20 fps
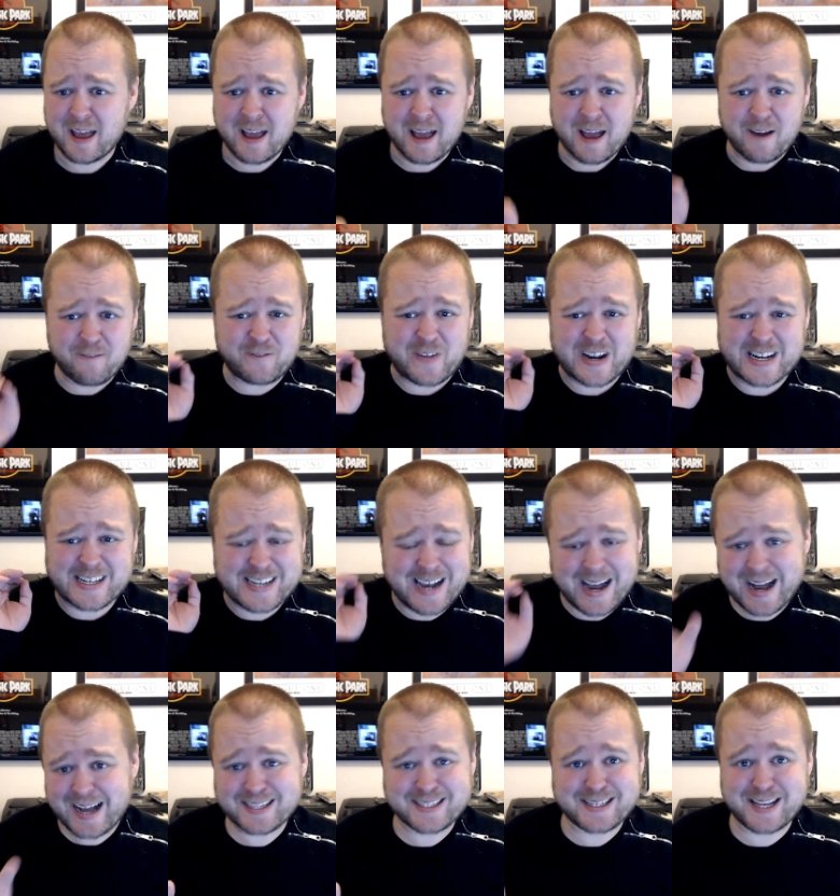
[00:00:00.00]

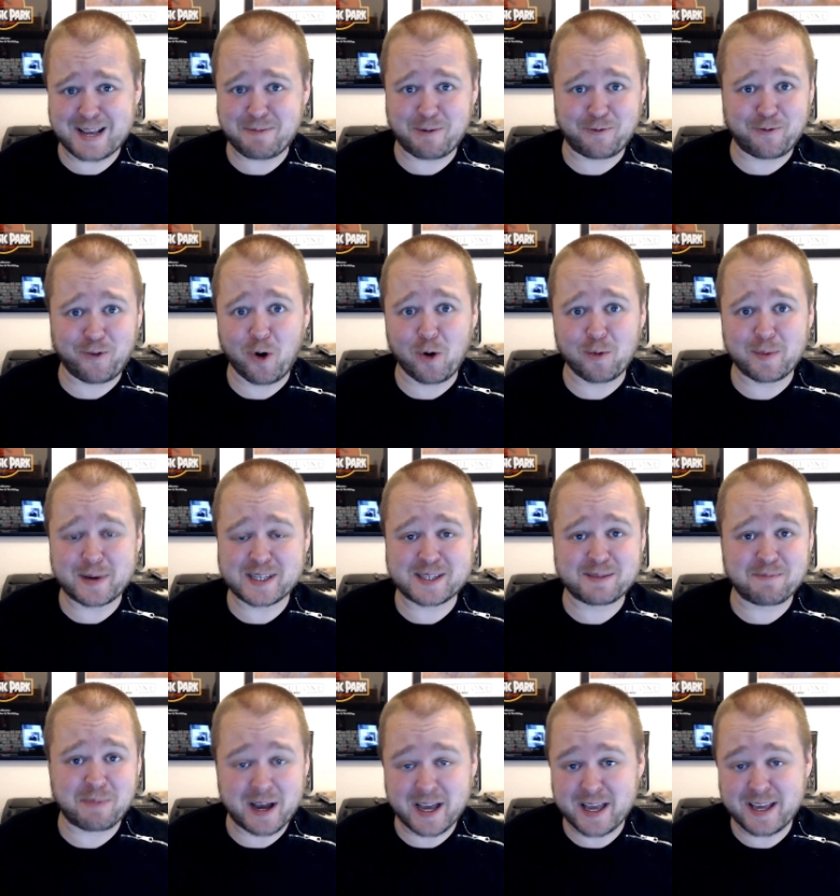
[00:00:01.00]
Fantastic performance
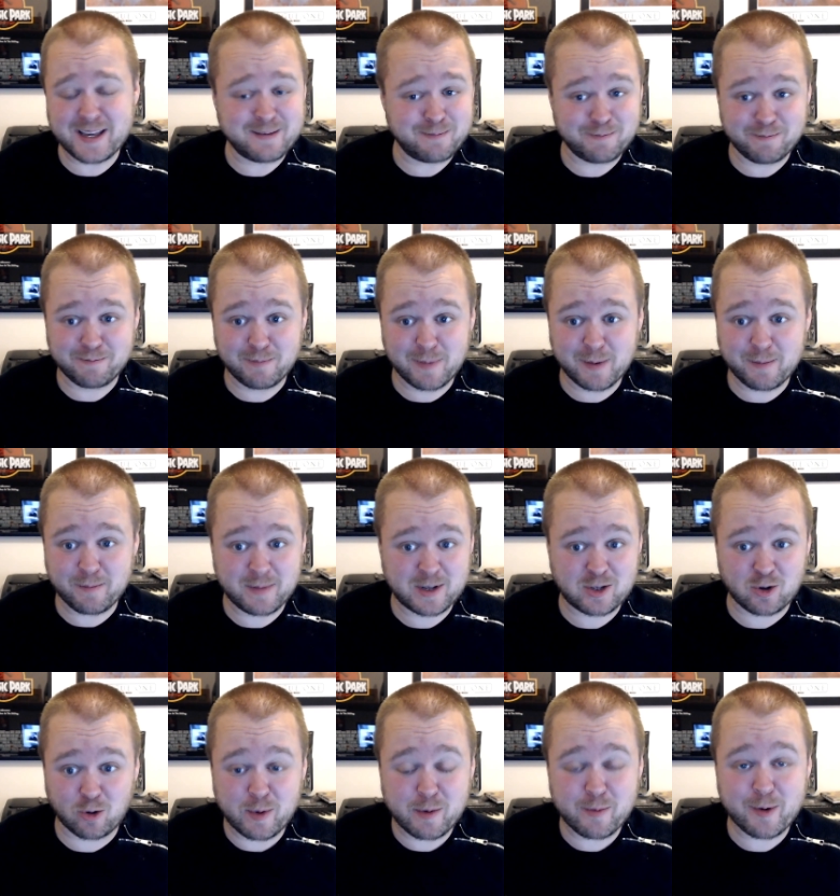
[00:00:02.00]
by M
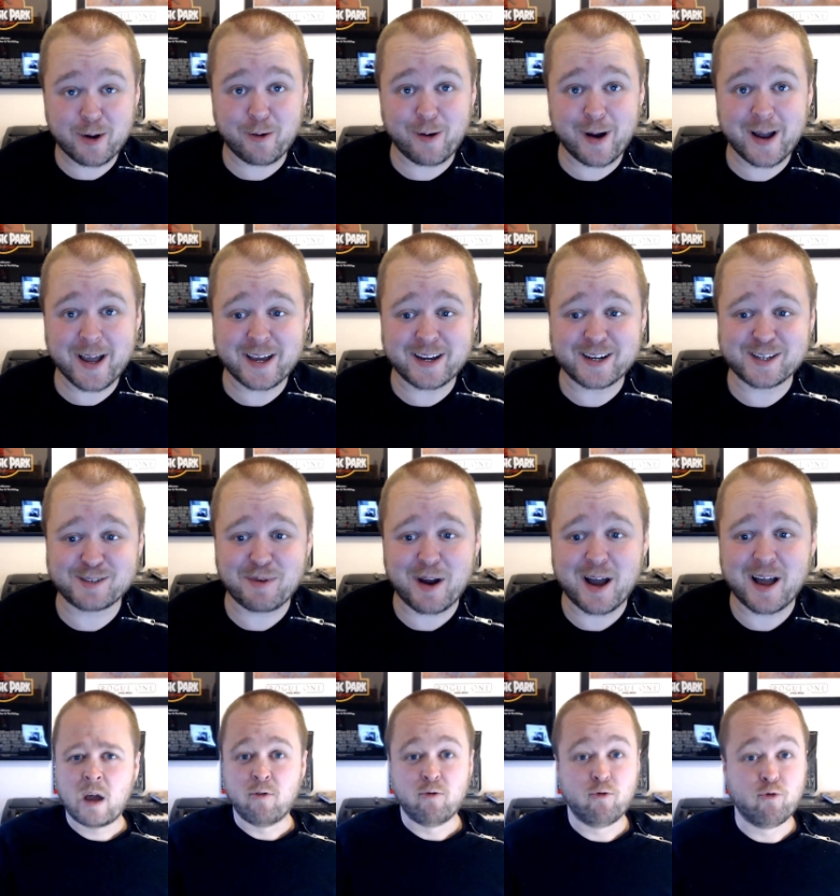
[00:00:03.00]
Tobey Maguire as
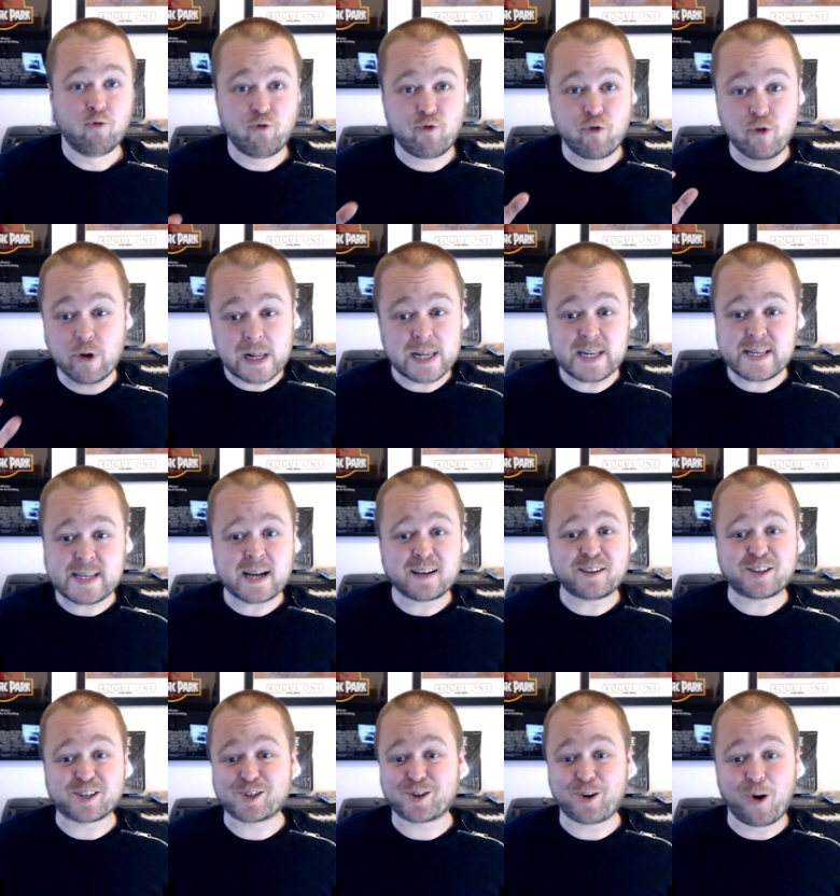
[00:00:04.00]
well. Really dug
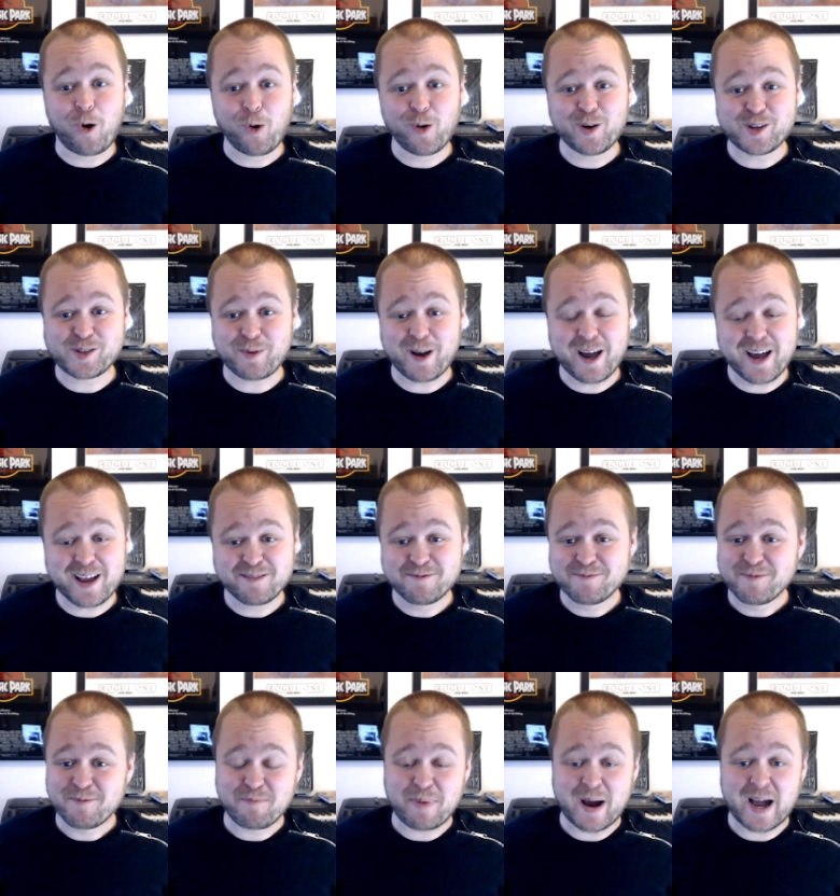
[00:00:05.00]
the score as well
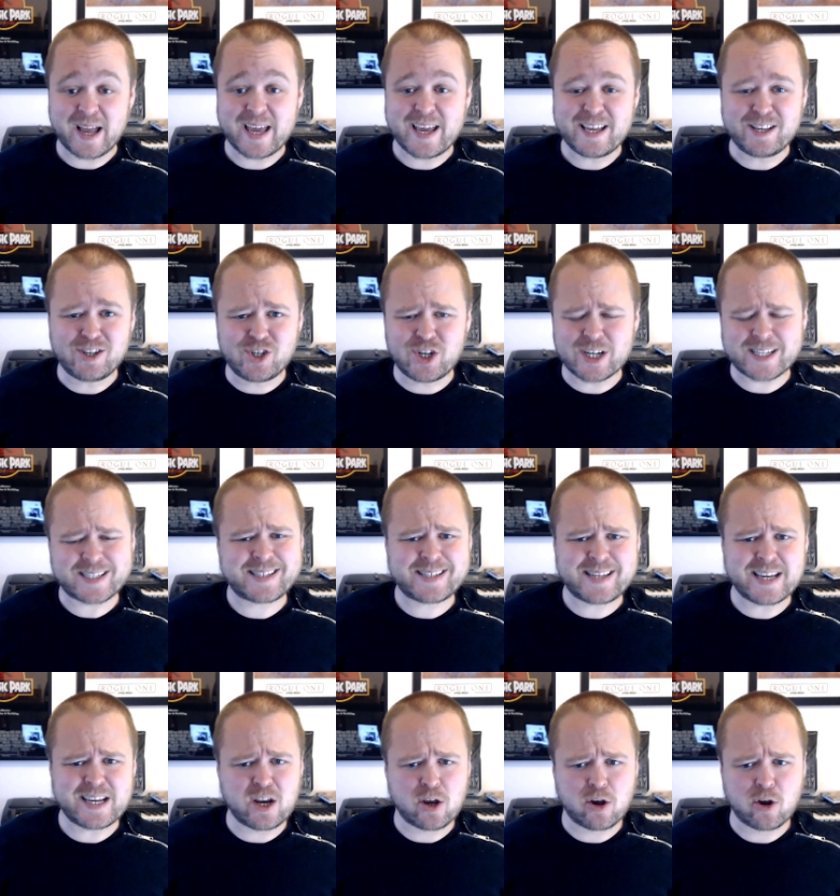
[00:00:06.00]
by
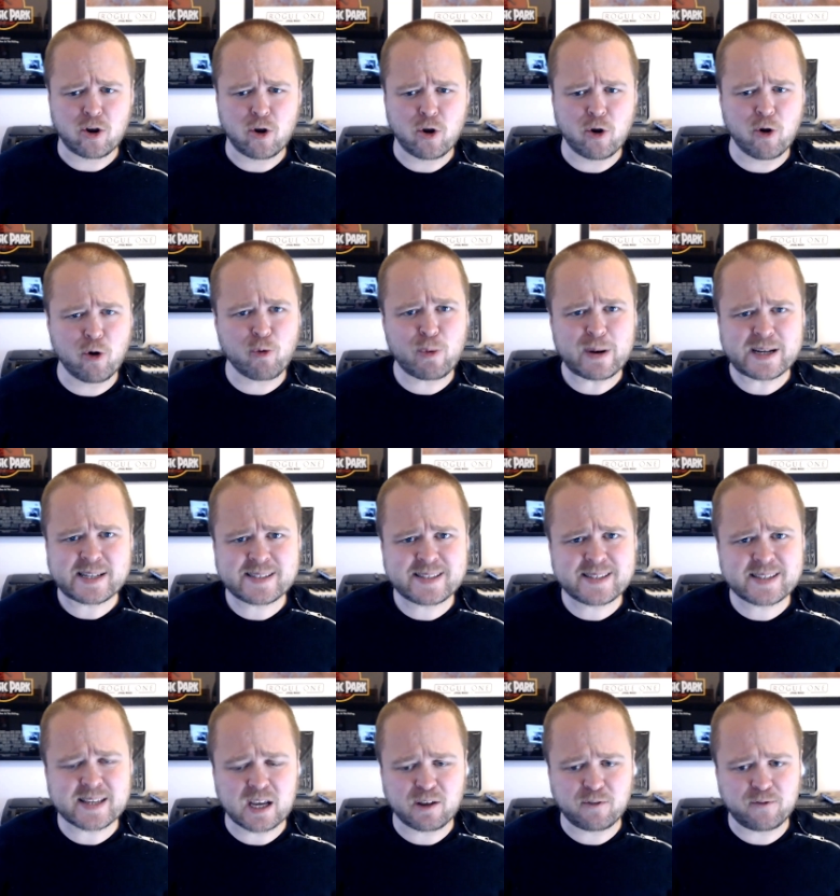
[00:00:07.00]
Justin
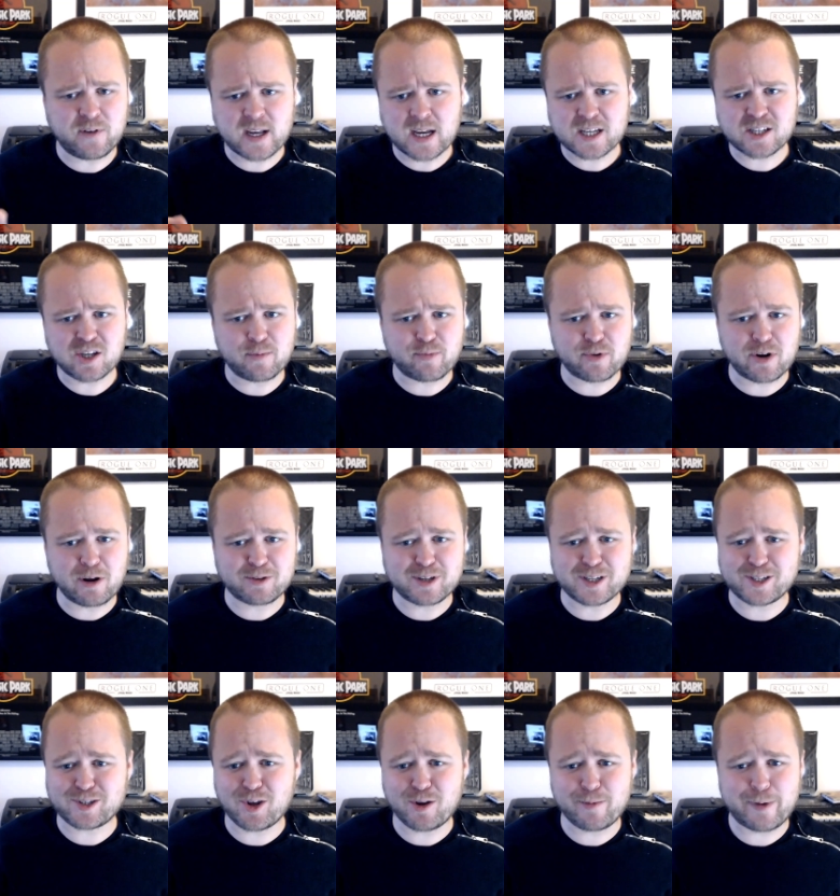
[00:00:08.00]
Hurwitz. I think that's how you pronounce his
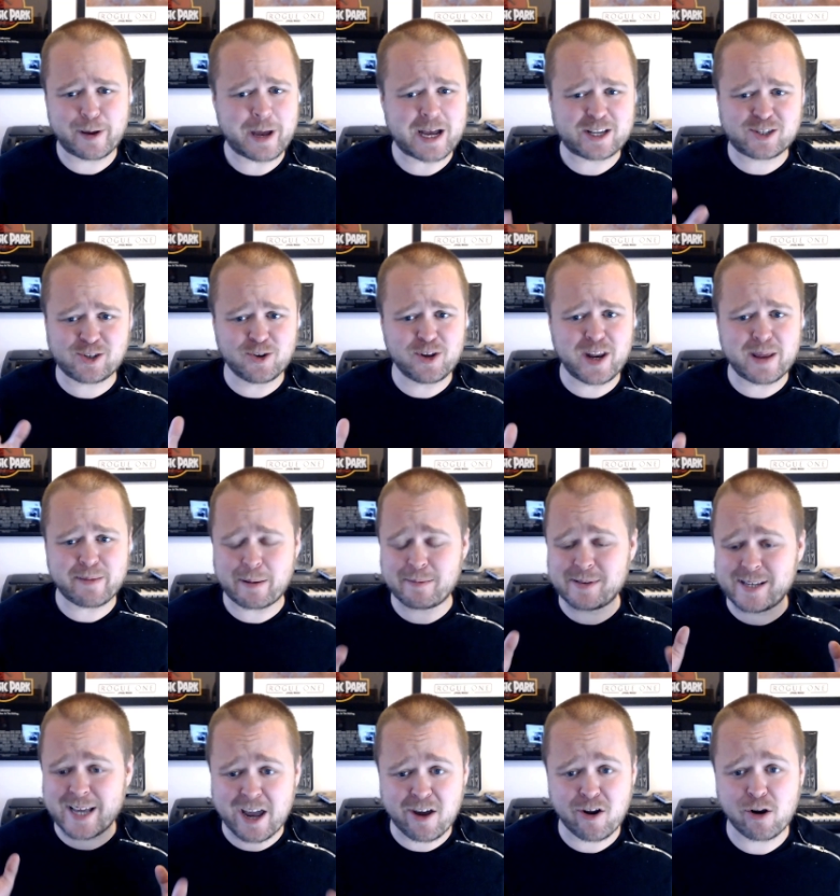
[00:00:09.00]
surname. I'm
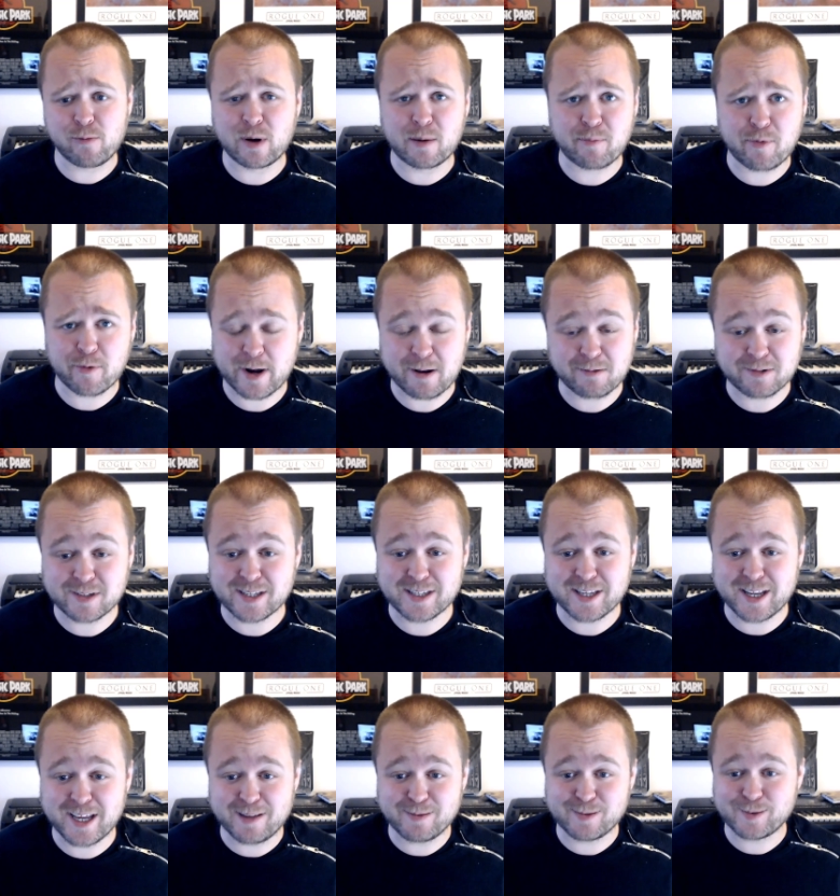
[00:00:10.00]
terrible at pronouncing
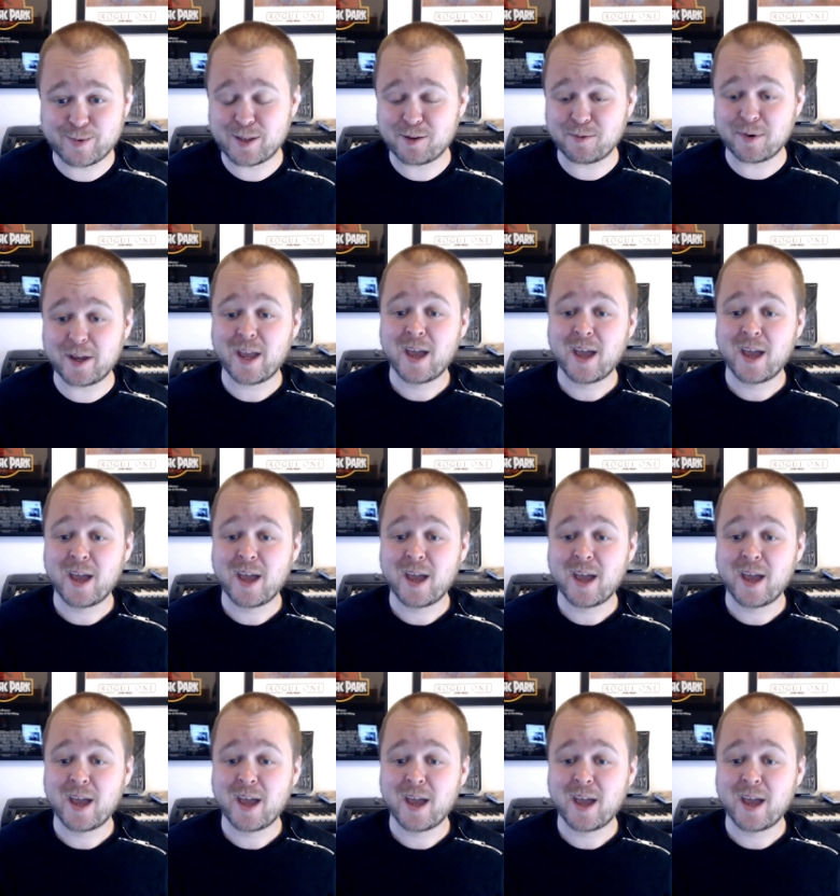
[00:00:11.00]
names, by the way.